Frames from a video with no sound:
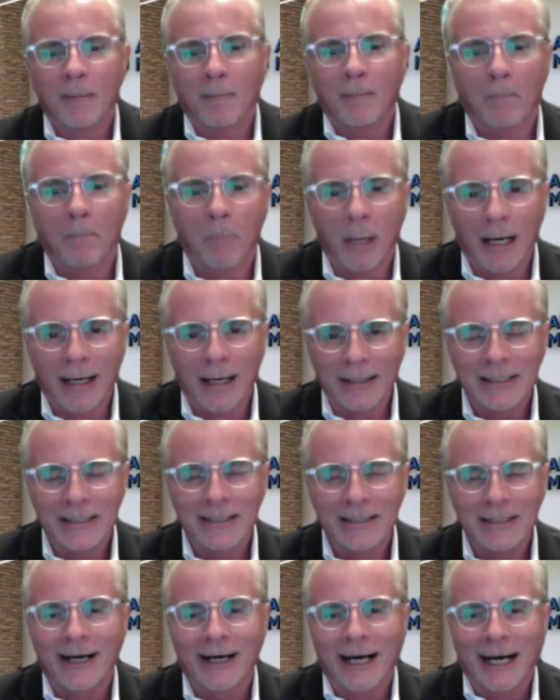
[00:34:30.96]
But
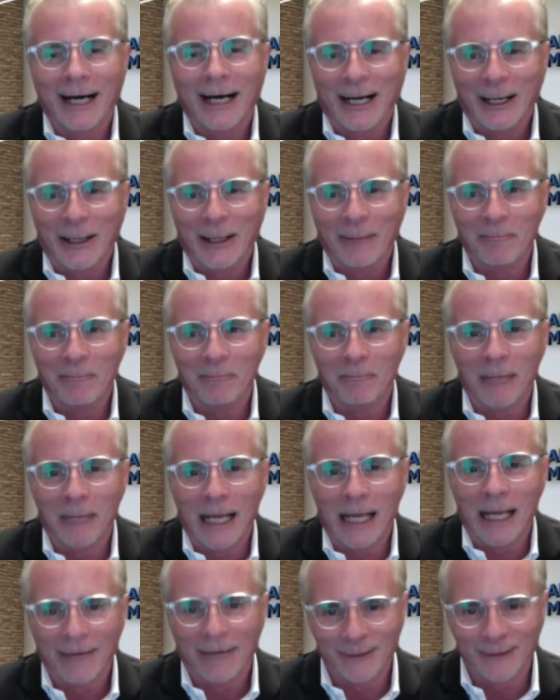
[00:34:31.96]

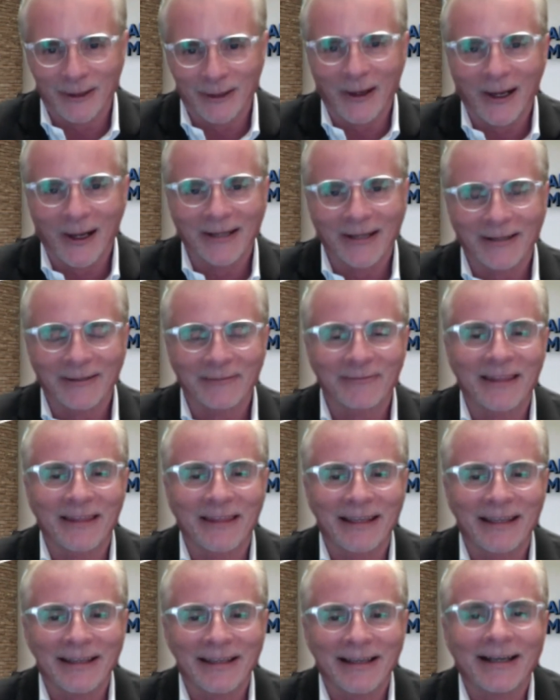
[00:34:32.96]
after all of
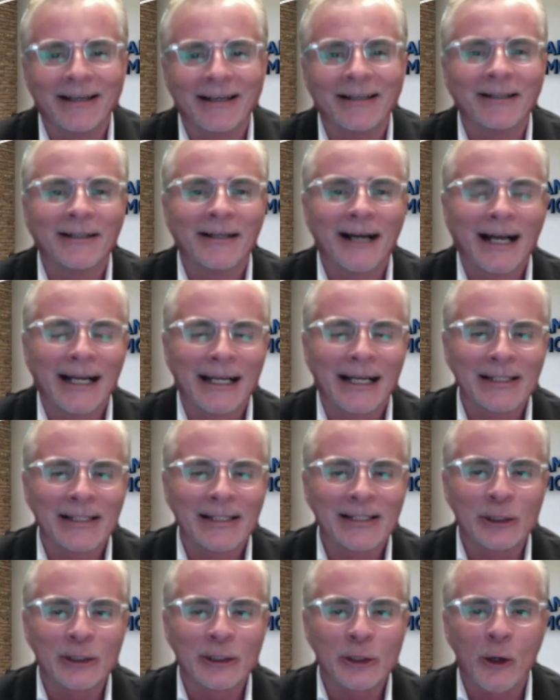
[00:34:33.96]
the I guess
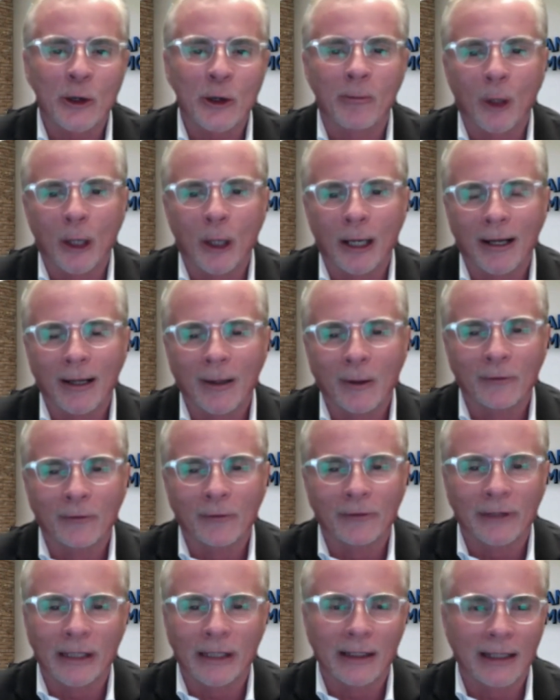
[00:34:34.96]
the turmoil
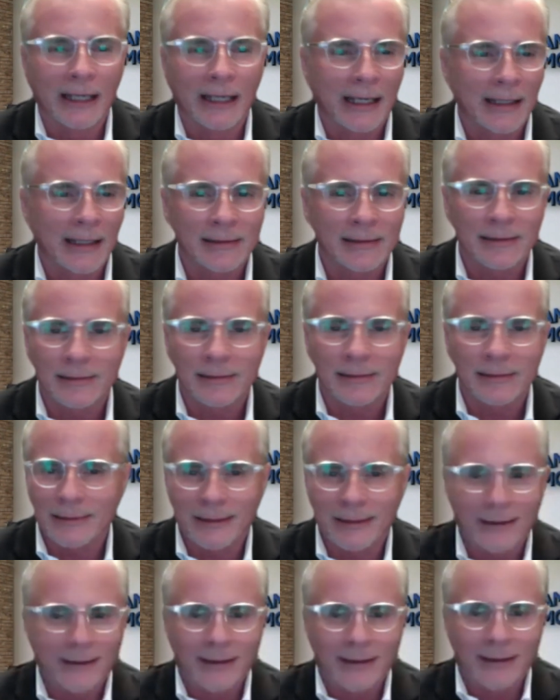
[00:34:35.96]
over the last
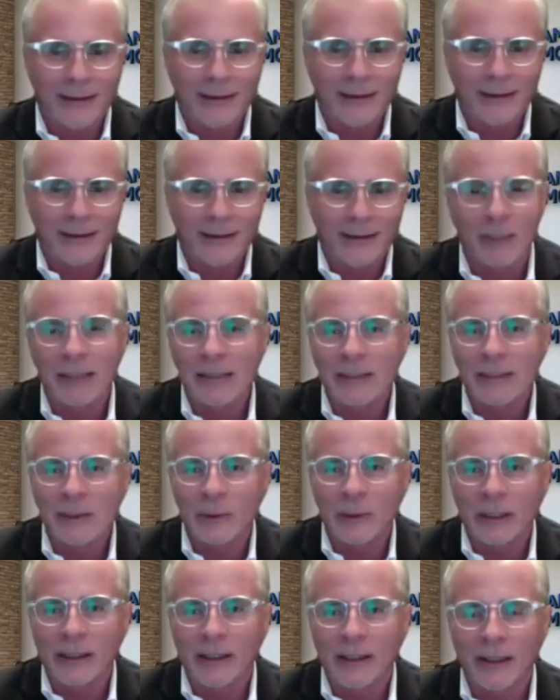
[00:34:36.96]
6 months to
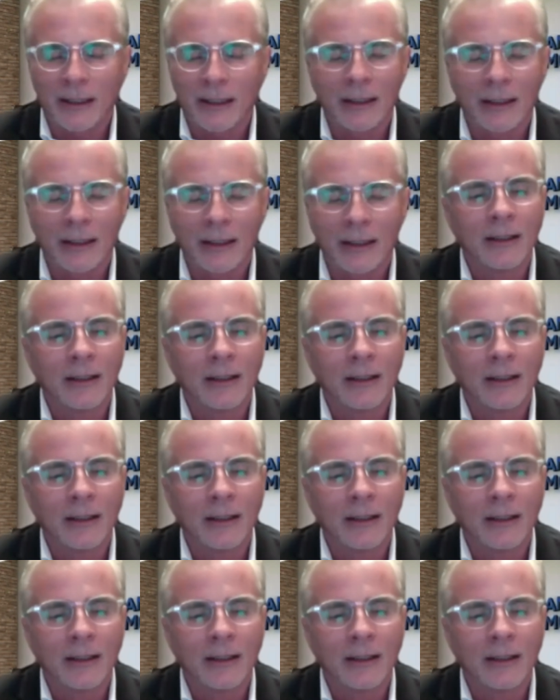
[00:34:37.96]
a year,